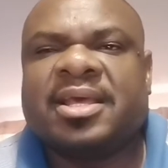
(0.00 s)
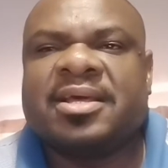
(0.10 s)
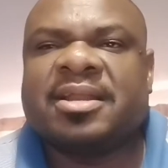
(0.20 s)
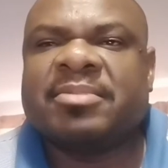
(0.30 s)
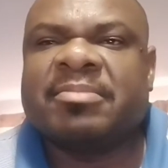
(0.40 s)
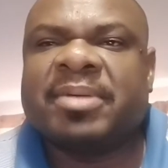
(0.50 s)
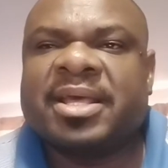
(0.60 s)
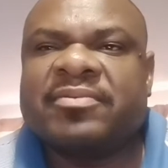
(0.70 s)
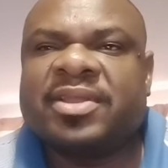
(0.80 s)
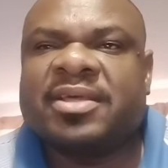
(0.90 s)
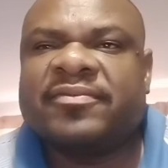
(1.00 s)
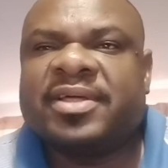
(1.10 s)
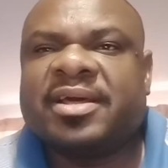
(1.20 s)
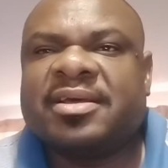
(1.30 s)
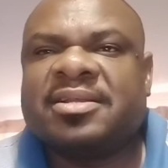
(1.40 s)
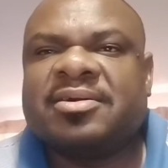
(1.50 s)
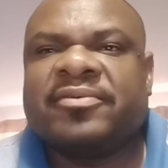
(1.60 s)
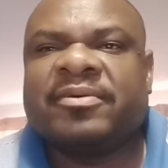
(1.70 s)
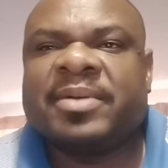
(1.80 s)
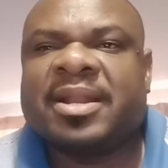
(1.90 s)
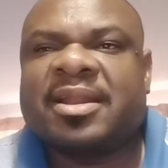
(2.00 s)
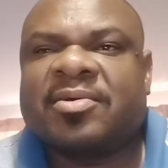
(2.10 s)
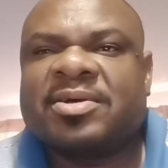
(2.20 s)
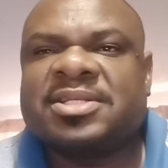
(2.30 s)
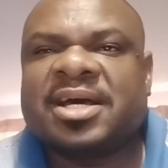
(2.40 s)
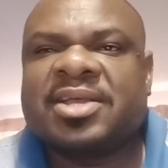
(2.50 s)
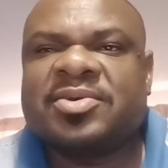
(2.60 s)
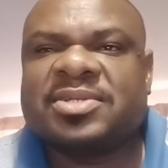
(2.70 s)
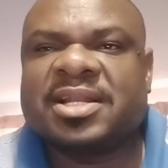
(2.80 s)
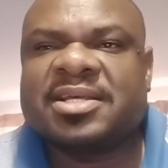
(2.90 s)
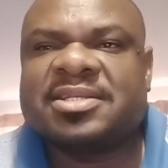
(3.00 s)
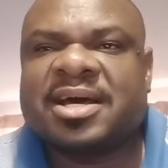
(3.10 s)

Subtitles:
Remember, even if the ephemeral records are useless,